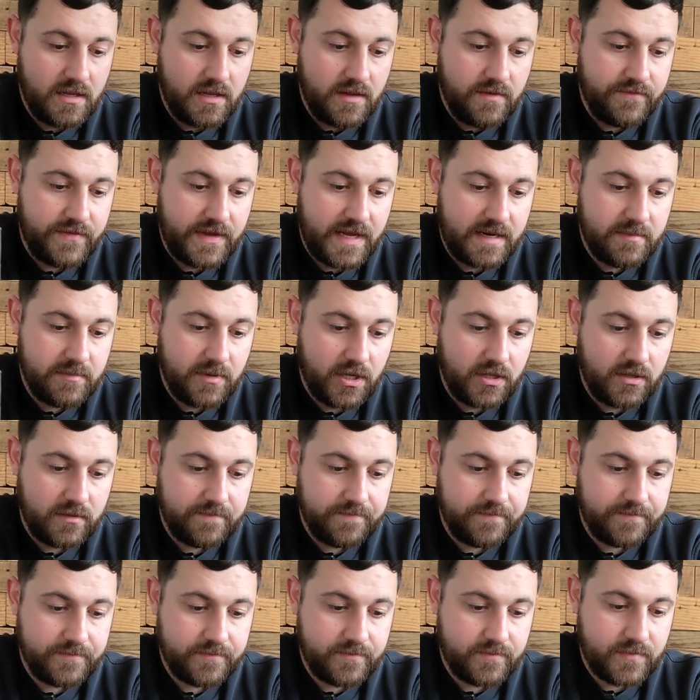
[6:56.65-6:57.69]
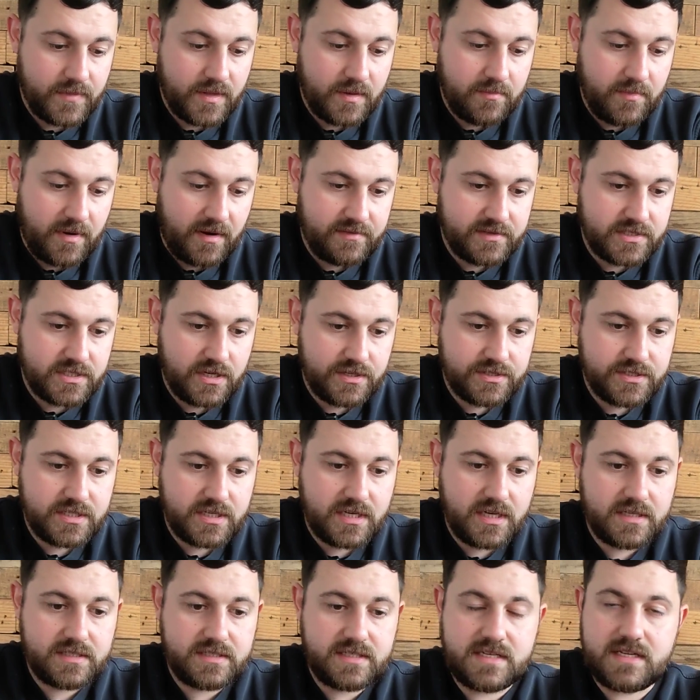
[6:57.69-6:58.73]
Vienna malt, Maris
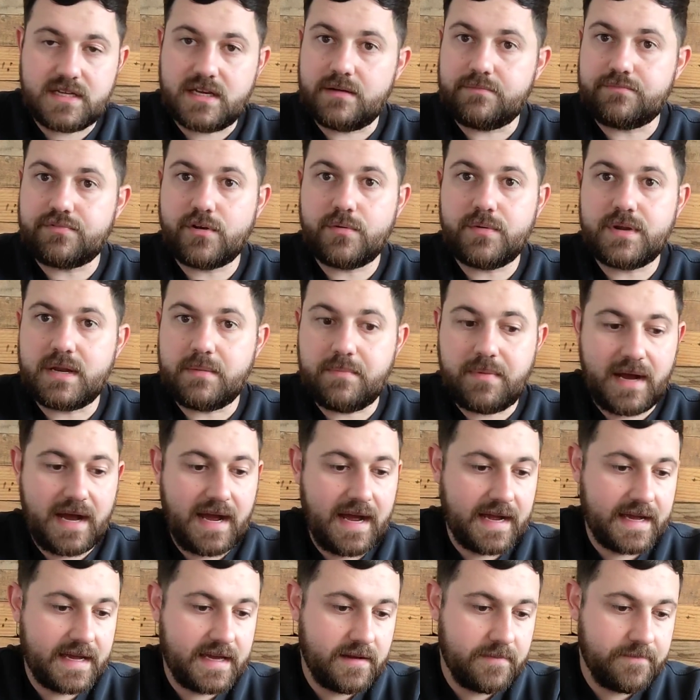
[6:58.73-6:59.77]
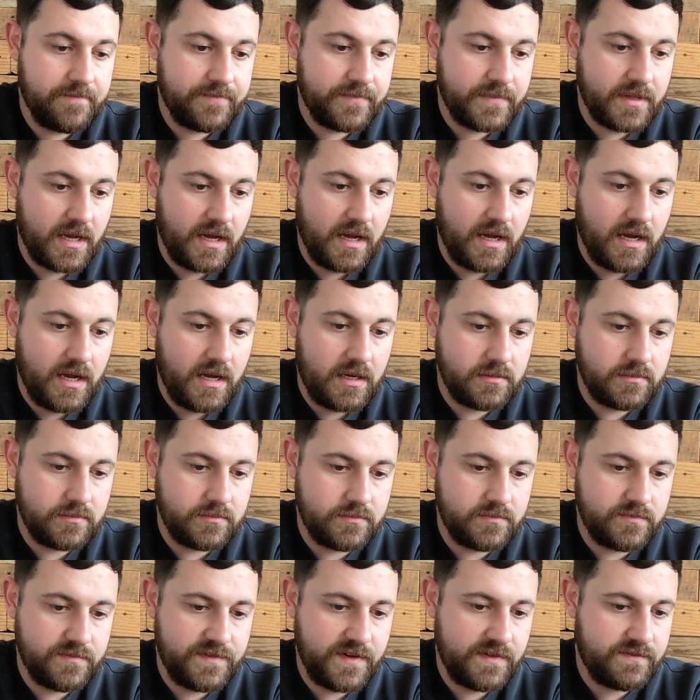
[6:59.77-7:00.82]
Otter, did it a brew in a bag,
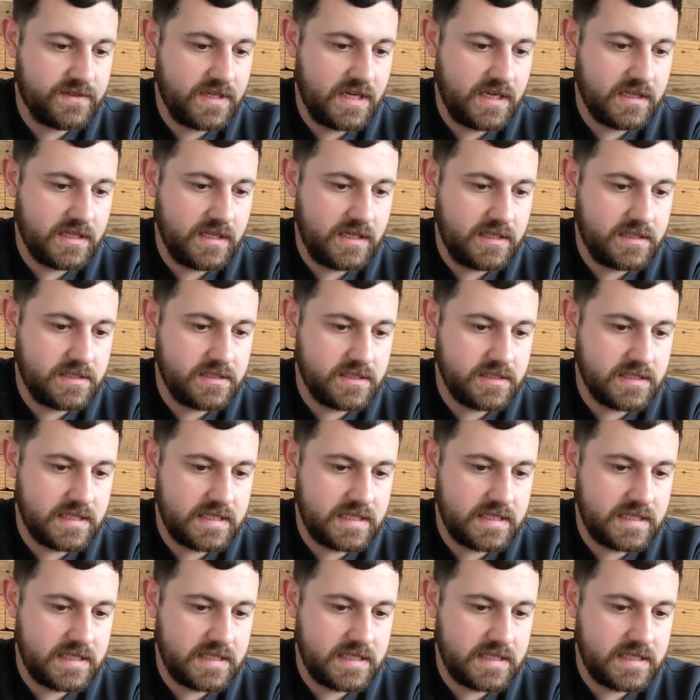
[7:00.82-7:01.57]
15 litres I